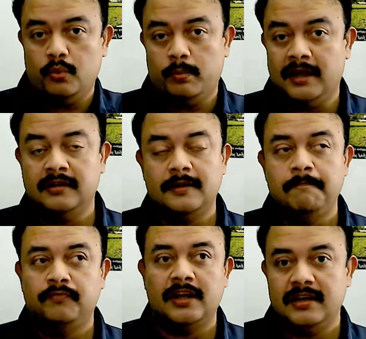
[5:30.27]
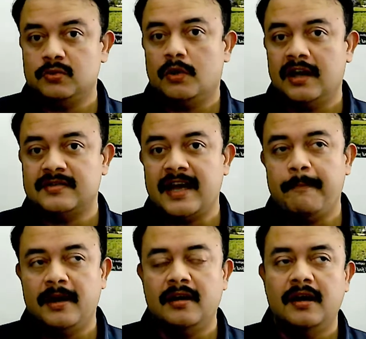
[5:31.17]
month. That is what has
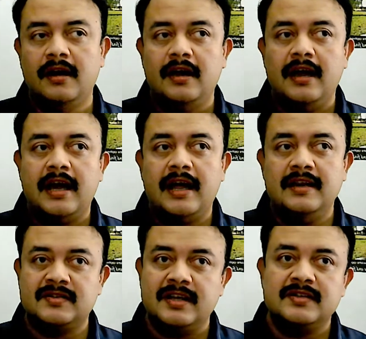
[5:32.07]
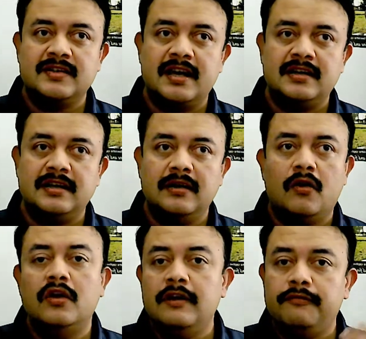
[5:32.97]
happened. And it says that
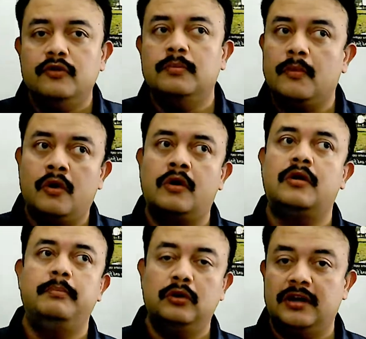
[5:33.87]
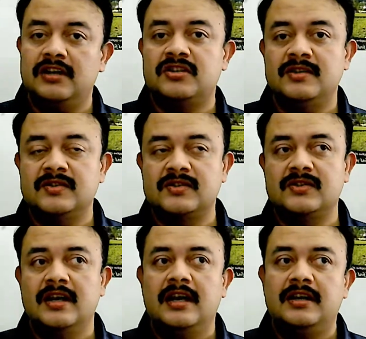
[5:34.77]
only few more
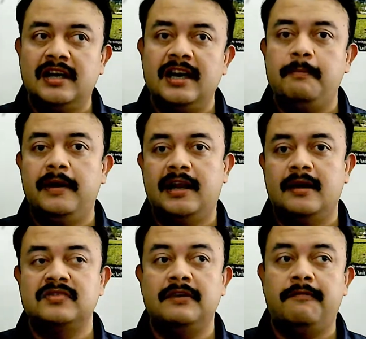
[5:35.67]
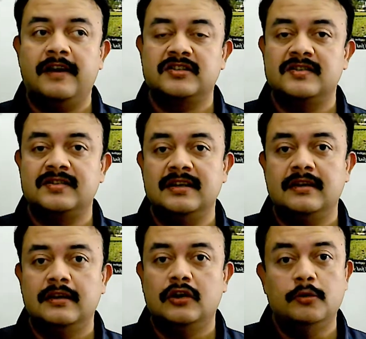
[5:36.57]
mutations till it becomes infectious in
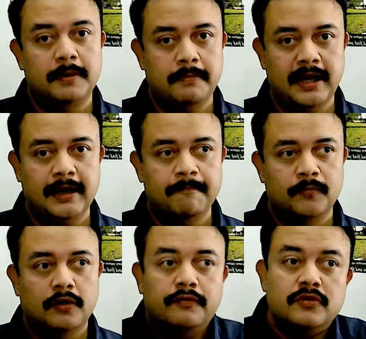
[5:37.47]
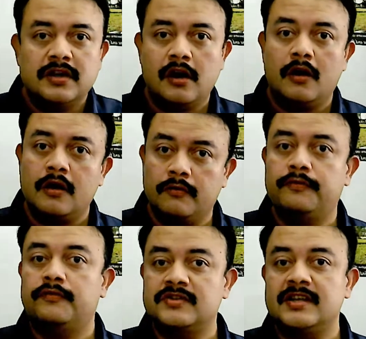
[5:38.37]
human being. Of course, a lot of
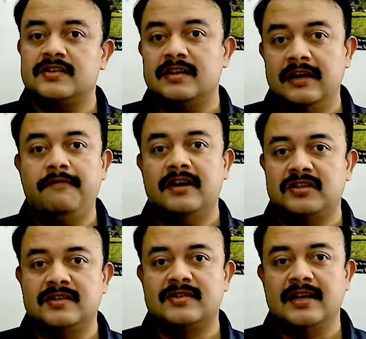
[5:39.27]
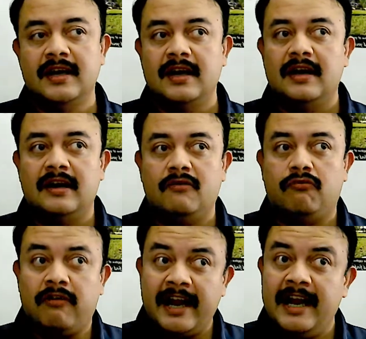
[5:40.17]
such infectious, uh,
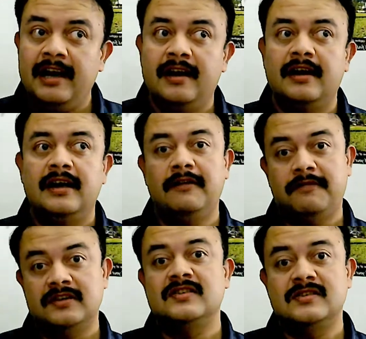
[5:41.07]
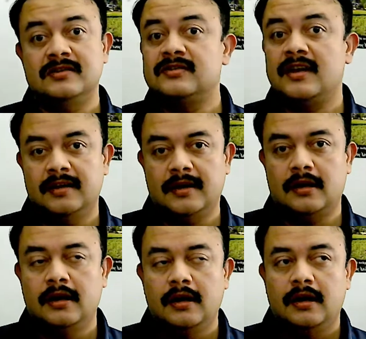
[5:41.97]
wild infectious diseases are
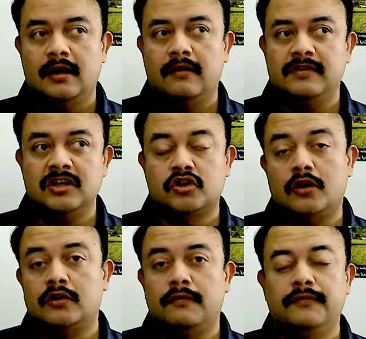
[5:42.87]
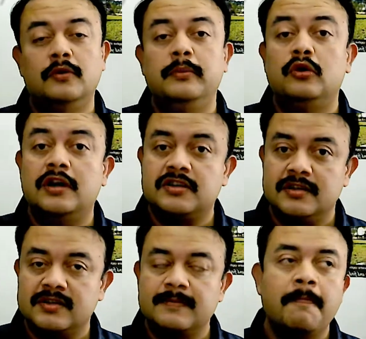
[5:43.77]
there, uh, which is short of few
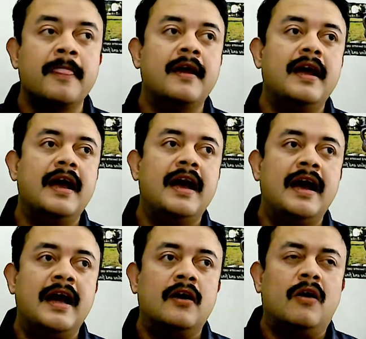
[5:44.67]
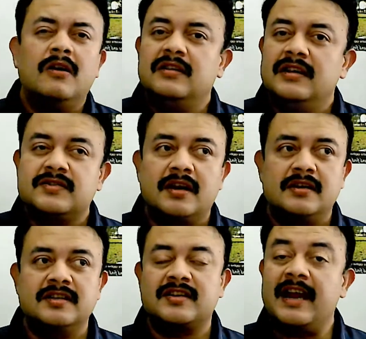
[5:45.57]
mutations. And all these are
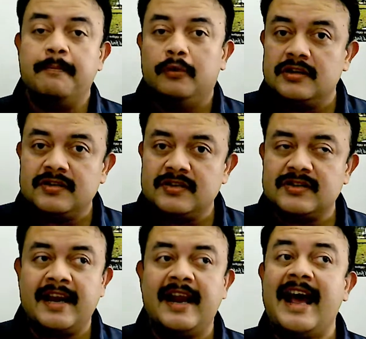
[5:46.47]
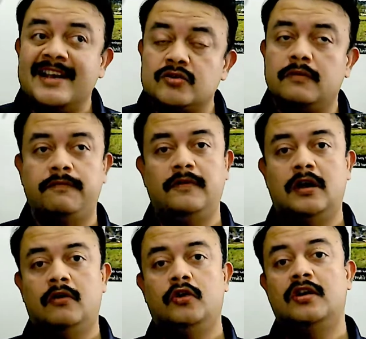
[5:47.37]
just hypotheses. And as of
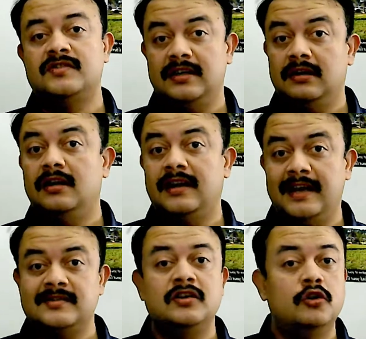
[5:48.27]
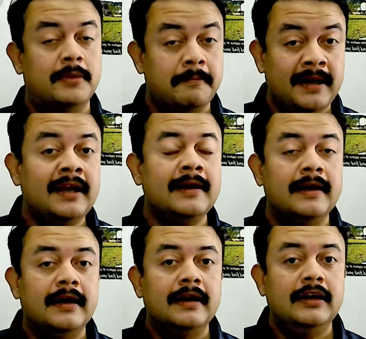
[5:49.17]
now, not a single case in human being,
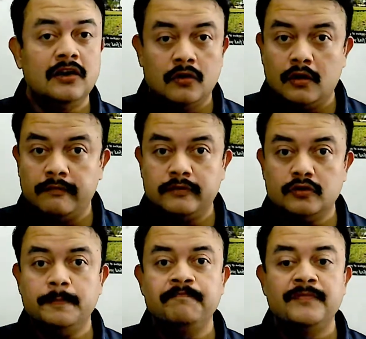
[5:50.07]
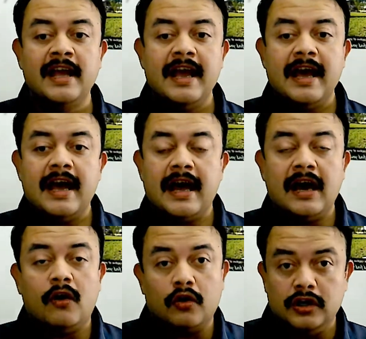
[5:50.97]
NeoCoV two
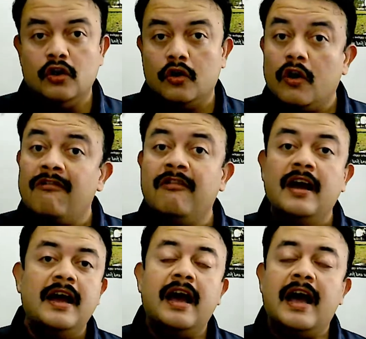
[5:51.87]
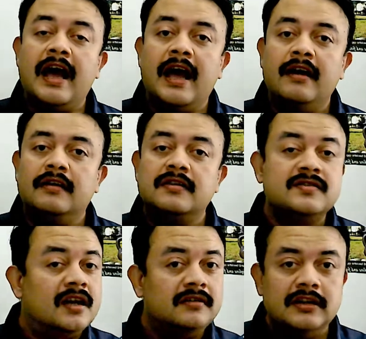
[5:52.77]
uh, or NeoCoV. And there's
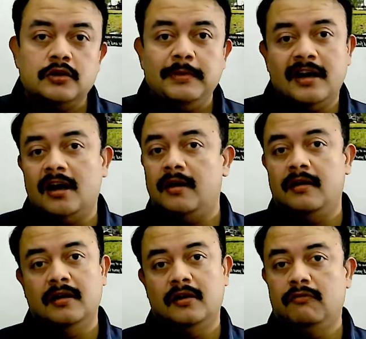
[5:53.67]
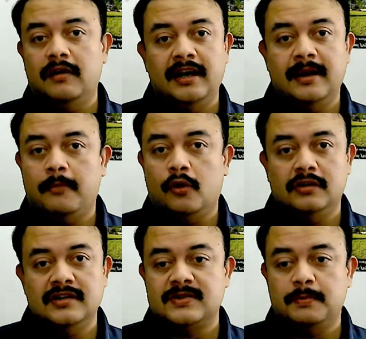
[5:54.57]
nothing to be you know, worried
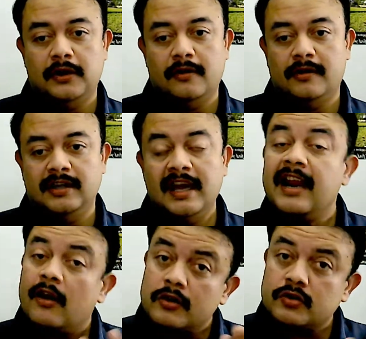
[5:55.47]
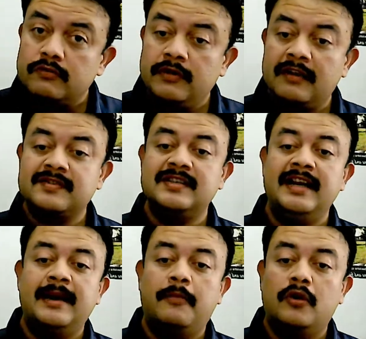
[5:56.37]
about this particular thing. And also we have
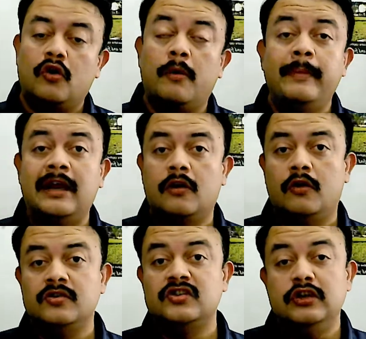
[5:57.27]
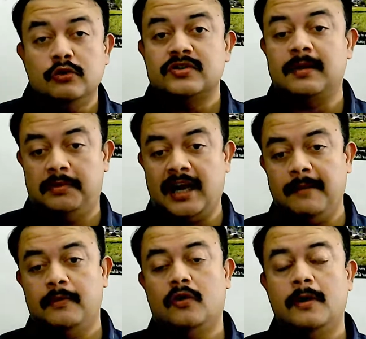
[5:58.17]
seen about Omicron's new
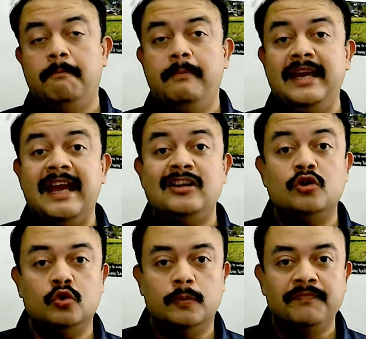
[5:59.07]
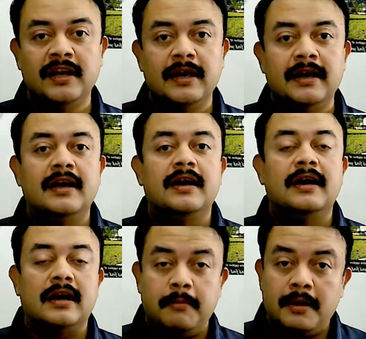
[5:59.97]
subtype called B A two.
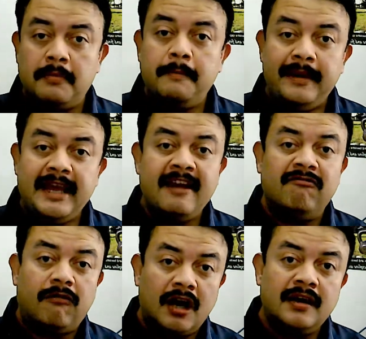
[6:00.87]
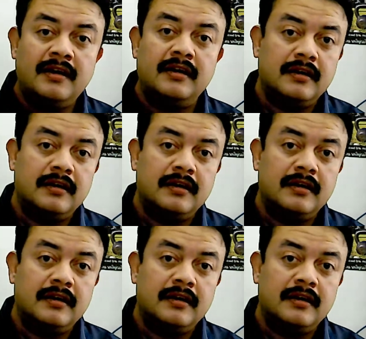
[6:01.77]
Remember, B A one